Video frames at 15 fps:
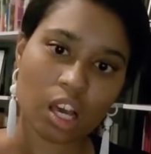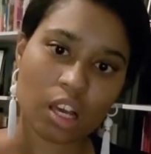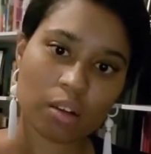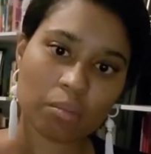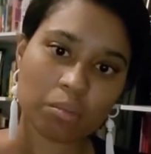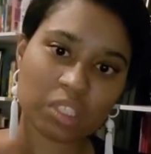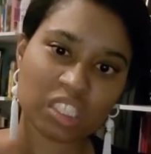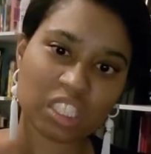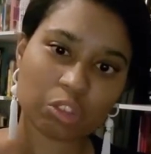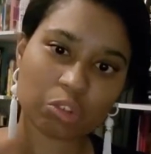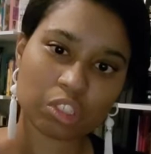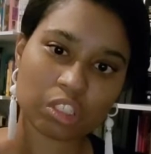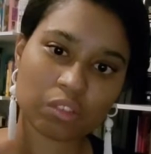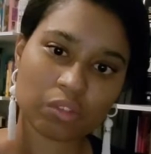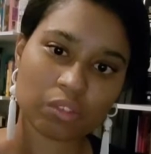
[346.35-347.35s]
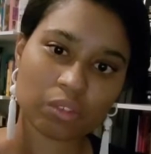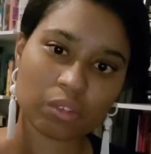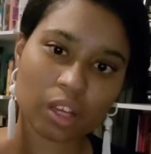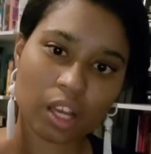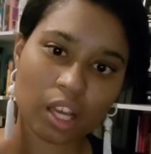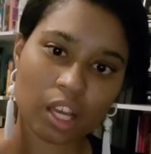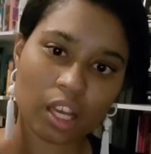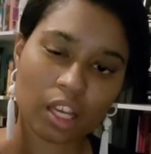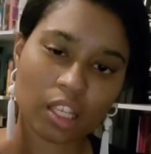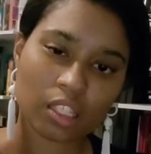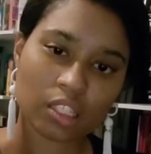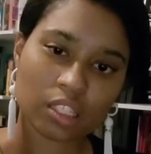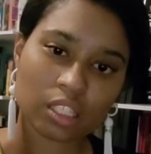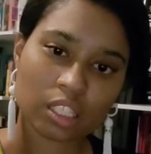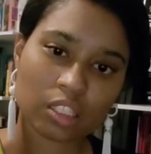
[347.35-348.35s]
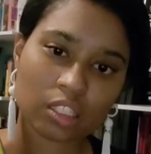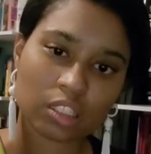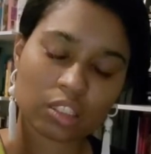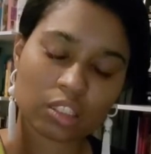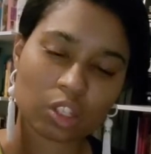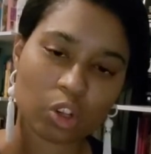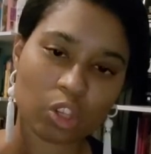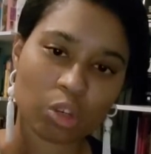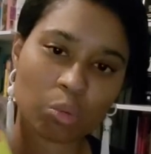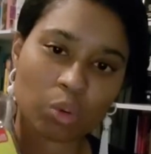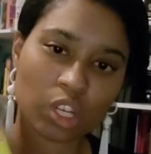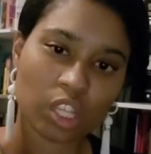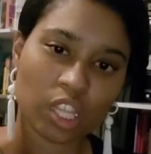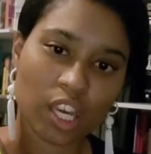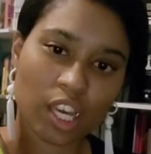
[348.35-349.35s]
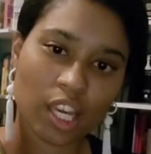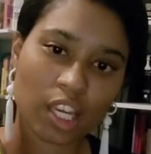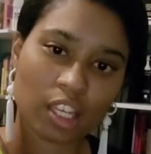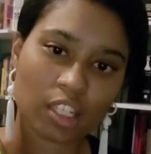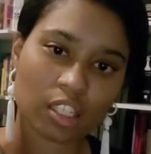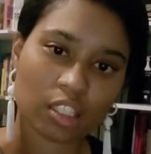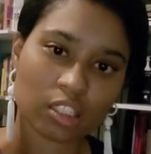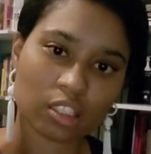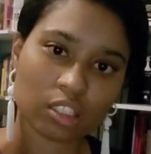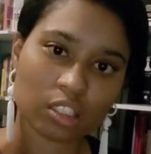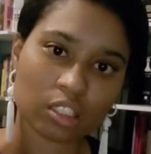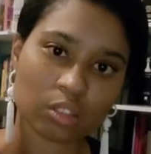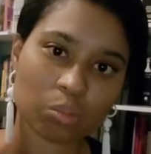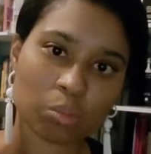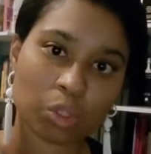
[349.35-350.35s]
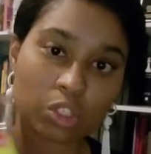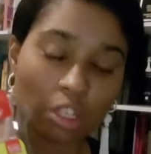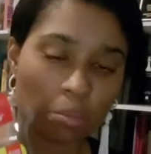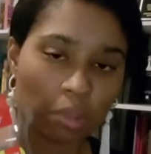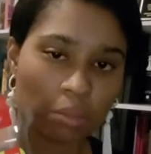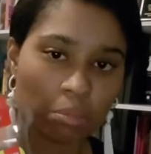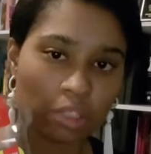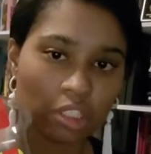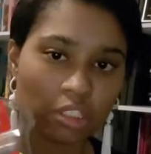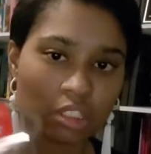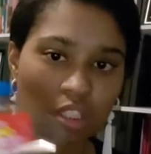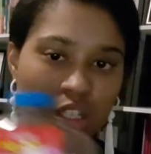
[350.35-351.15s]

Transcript: citrus scent is the only one that is multi-purpose.